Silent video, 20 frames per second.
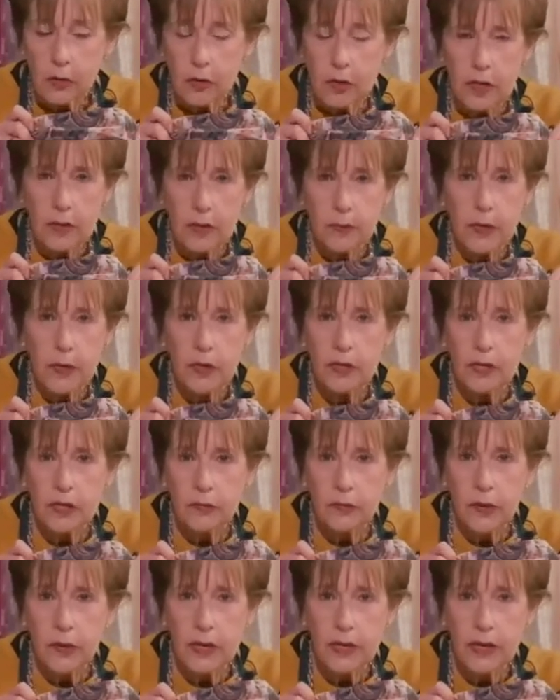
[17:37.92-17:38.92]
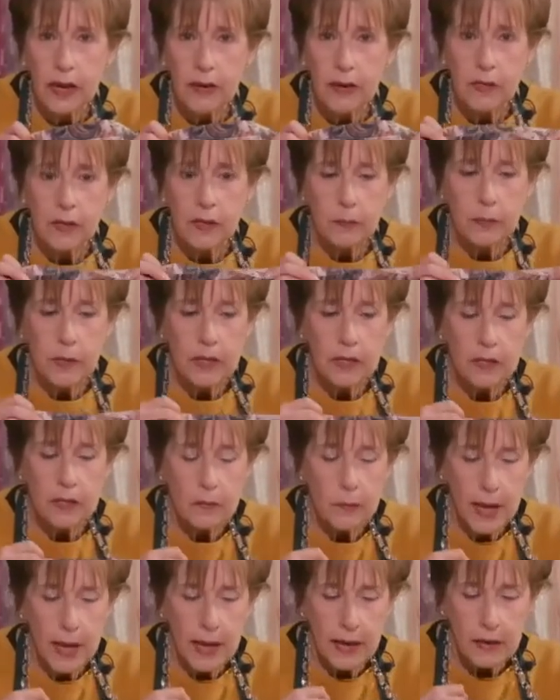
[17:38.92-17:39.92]
just because it's fun to have something
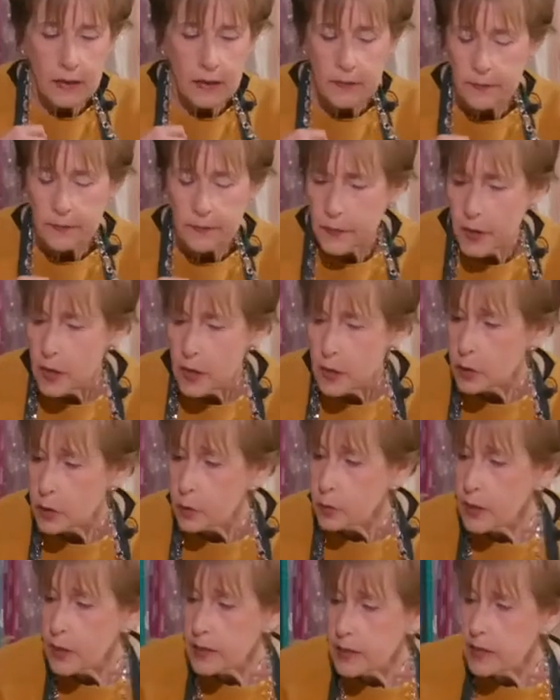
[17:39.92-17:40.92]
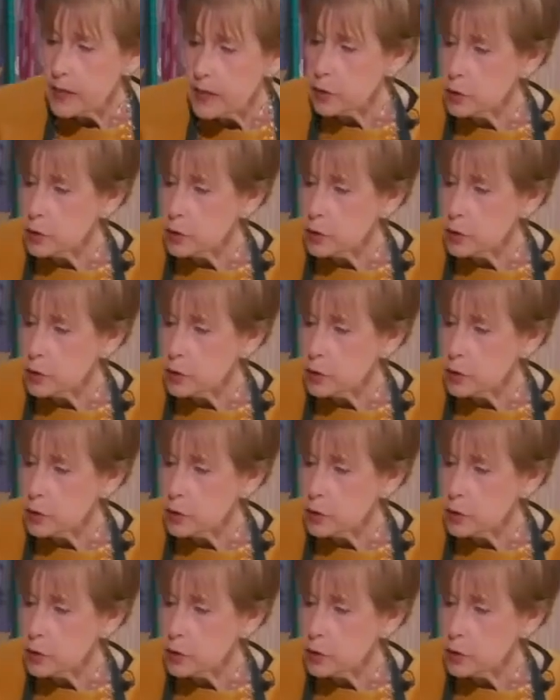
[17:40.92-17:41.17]
thematic. So when these